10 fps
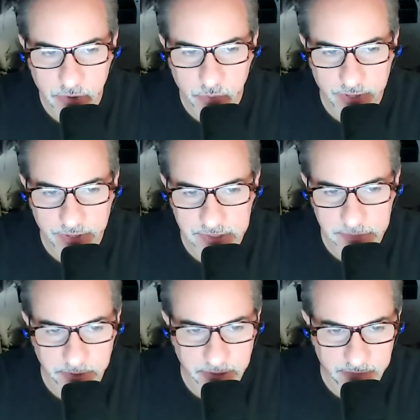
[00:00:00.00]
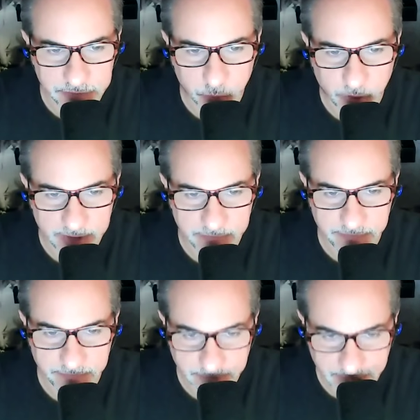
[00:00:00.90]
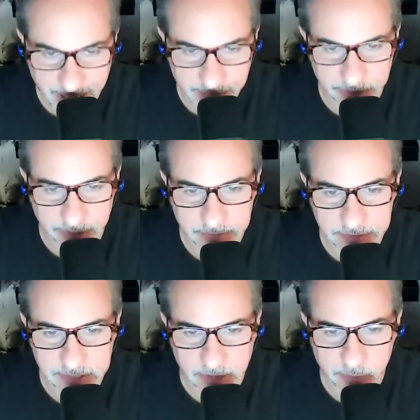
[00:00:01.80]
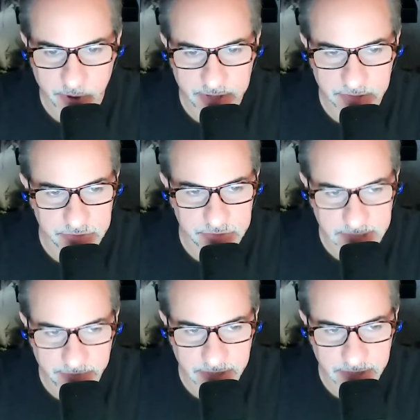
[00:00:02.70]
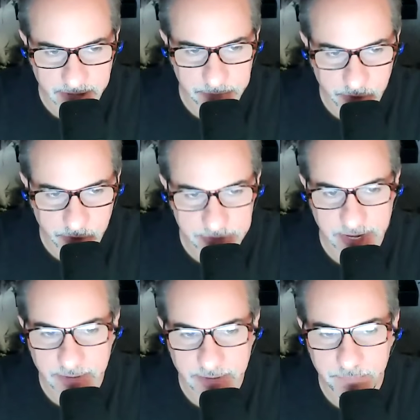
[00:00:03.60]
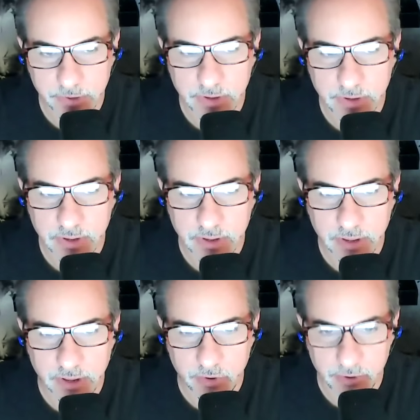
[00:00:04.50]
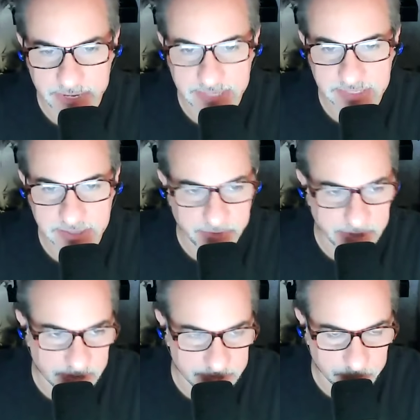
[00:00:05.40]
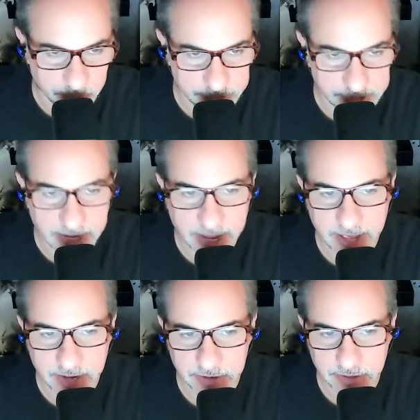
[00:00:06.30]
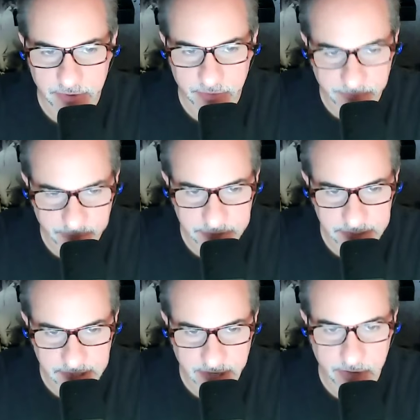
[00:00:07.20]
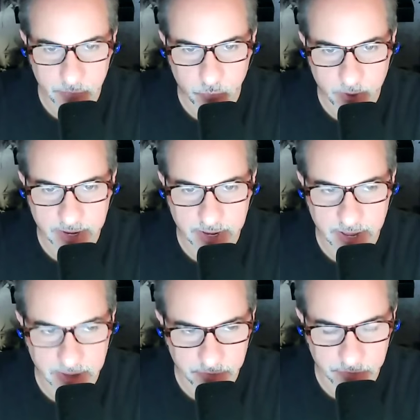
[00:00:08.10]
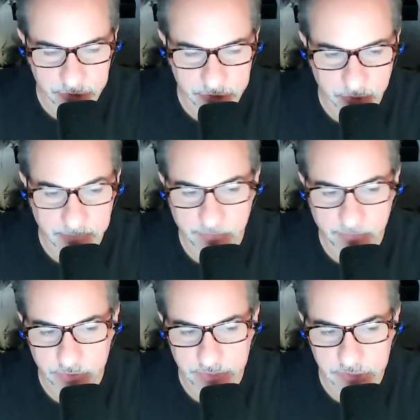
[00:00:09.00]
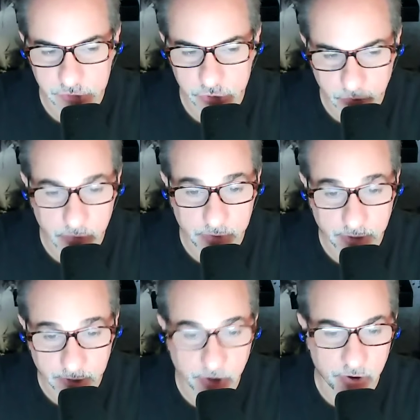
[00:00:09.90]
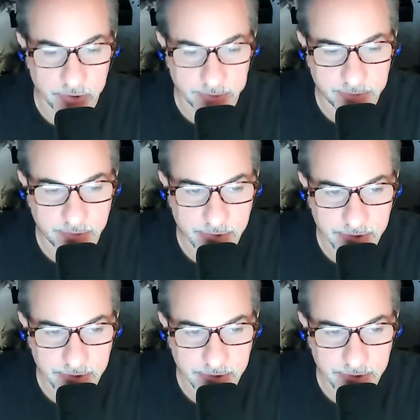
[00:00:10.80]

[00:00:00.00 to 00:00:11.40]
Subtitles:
with his beloved wife, Kathy, celebrating their 79th birthday. Or his 79th birthday, and their 52nd wedding anniversary before the stroke occurred.